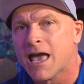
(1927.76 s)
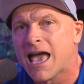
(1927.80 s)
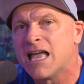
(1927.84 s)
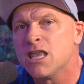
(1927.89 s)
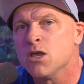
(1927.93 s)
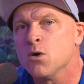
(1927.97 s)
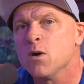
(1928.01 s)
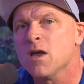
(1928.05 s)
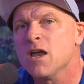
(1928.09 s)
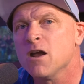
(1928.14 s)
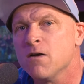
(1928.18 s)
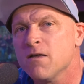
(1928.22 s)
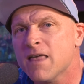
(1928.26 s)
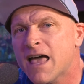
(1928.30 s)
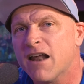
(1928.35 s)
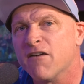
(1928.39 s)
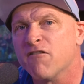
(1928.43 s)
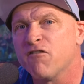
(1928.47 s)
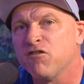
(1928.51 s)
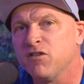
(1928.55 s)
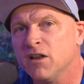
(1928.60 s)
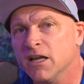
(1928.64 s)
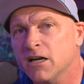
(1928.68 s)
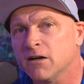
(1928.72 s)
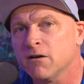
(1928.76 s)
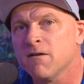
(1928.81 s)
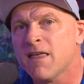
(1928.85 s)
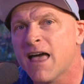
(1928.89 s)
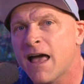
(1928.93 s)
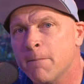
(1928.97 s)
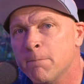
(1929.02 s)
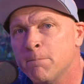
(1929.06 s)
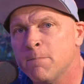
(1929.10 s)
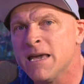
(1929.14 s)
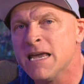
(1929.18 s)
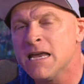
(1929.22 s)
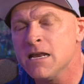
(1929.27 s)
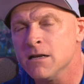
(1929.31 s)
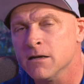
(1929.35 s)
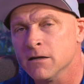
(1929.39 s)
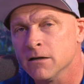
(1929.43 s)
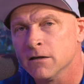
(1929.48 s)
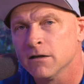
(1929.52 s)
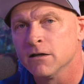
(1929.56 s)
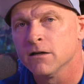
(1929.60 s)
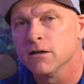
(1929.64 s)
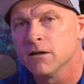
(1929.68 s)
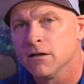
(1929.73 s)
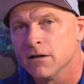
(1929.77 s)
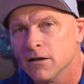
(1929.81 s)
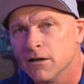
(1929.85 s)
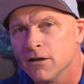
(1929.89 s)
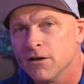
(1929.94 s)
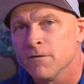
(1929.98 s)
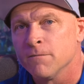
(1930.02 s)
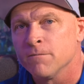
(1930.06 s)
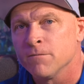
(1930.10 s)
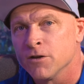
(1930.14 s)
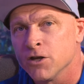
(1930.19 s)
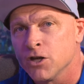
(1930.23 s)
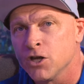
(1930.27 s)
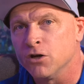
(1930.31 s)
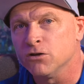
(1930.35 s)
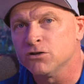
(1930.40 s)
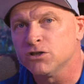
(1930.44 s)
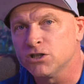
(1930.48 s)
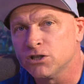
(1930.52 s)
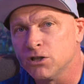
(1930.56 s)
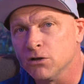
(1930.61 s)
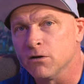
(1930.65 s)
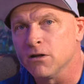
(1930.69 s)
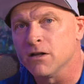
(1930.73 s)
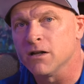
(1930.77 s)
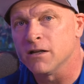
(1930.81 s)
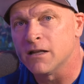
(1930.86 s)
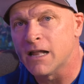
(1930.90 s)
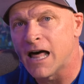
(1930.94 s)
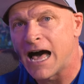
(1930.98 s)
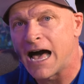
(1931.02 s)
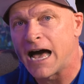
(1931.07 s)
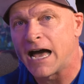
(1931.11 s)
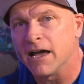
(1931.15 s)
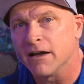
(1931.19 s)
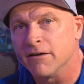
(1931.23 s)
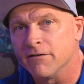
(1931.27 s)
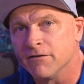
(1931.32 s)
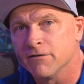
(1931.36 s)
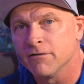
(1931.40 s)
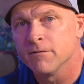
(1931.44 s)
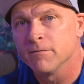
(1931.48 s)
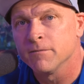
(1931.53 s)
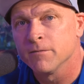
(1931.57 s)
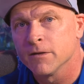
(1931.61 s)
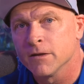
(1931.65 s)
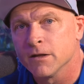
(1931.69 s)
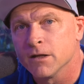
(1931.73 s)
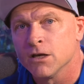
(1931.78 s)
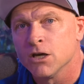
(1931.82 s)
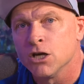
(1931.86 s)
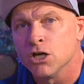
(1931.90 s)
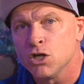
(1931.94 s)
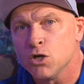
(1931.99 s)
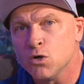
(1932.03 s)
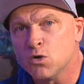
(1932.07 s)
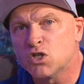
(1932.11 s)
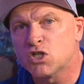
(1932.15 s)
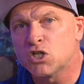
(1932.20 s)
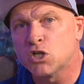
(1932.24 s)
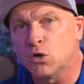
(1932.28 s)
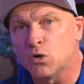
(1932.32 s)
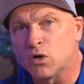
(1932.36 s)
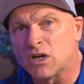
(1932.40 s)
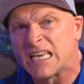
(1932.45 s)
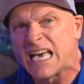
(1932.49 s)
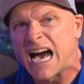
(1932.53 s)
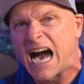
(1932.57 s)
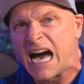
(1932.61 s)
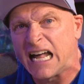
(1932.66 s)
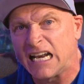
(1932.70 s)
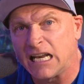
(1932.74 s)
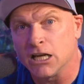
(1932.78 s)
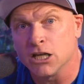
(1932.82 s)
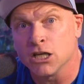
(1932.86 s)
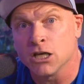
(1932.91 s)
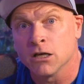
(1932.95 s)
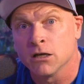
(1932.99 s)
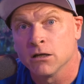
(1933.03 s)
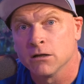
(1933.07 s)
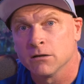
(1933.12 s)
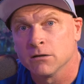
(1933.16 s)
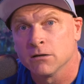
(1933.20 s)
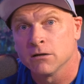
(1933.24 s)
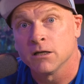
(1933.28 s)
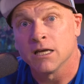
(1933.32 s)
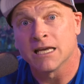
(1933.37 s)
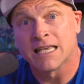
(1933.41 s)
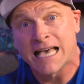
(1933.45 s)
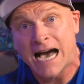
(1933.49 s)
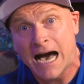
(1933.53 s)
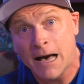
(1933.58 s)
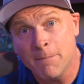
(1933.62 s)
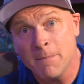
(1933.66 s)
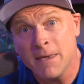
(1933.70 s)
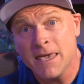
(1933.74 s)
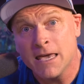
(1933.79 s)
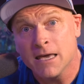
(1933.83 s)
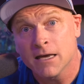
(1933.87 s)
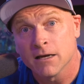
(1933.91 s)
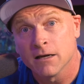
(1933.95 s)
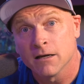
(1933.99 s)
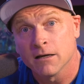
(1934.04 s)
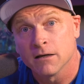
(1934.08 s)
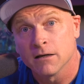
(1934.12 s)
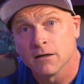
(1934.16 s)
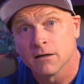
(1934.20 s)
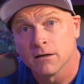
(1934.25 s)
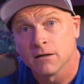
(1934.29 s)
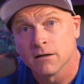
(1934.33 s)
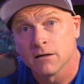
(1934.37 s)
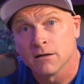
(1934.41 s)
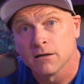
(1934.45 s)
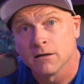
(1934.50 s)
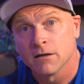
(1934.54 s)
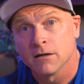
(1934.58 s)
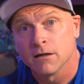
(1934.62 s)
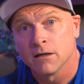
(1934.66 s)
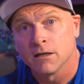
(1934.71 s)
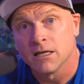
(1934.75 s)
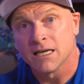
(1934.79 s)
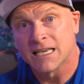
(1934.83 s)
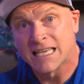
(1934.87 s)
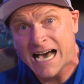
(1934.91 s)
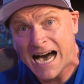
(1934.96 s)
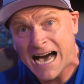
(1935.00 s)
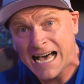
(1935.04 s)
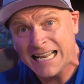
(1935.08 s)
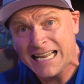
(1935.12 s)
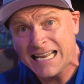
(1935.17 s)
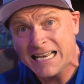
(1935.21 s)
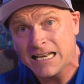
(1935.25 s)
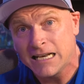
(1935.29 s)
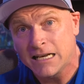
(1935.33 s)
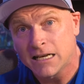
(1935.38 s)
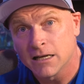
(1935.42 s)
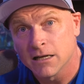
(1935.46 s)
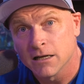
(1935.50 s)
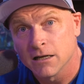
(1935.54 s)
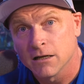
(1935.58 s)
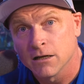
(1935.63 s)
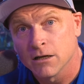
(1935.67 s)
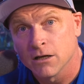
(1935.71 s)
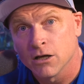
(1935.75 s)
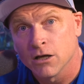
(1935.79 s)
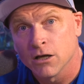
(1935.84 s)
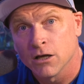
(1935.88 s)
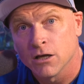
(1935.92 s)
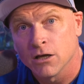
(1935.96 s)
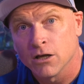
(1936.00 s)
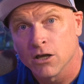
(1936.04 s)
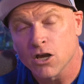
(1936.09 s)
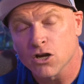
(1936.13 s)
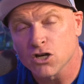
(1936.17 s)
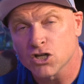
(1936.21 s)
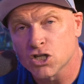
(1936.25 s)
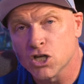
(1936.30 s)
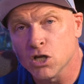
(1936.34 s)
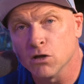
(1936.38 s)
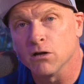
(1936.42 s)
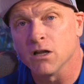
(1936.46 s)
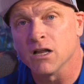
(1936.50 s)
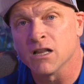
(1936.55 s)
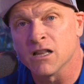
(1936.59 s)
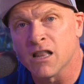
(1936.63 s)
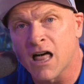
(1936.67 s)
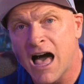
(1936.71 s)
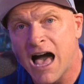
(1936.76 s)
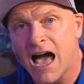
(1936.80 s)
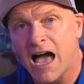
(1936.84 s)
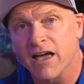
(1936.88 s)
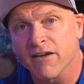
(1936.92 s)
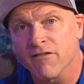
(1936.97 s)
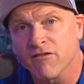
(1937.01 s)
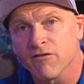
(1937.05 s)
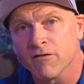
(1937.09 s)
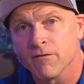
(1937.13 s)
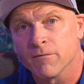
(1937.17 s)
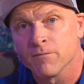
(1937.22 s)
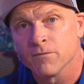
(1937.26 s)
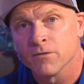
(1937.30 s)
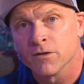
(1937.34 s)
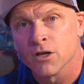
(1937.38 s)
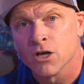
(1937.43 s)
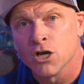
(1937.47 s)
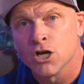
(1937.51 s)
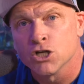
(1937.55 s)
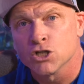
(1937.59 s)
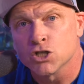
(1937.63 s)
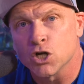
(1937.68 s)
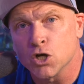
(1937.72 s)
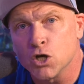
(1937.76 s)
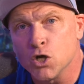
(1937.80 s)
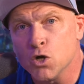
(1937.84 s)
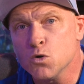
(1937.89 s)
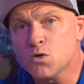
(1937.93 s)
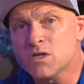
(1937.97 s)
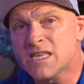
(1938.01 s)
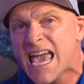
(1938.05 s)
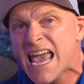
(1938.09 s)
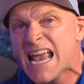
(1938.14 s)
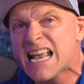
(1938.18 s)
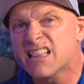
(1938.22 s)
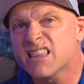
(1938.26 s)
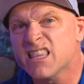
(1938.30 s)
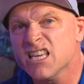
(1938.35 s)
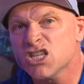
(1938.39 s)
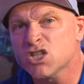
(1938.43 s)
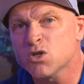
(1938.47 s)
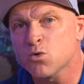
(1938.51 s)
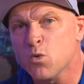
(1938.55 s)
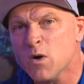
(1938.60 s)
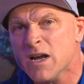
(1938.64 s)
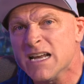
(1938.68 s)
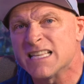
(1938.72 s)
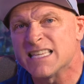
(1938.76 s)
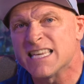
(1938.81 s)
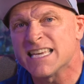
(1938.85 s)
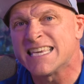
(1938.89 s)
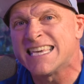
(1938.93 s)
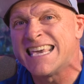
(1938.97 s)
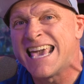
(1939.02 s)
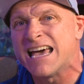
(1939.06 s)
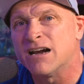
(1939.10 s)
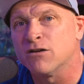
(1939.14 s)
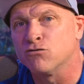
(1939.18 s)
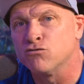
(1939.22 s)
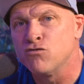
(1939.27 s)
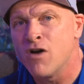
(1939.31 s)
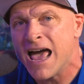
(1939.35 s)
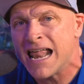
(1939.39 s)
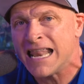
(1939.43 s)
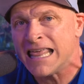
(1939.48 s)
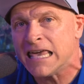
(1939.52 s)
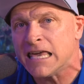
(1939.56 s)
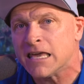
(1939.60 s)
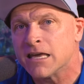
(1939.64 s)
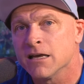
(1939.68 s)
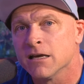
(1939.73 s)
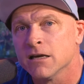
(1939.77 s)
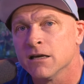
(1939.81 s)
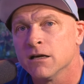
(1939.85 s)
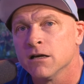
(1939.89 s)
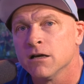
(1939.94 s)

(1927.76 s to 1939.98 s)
And you hear that flicker, that beat, you're still alive. You still got it. You got me? You got it? You're still alive. So you take this week to get ready.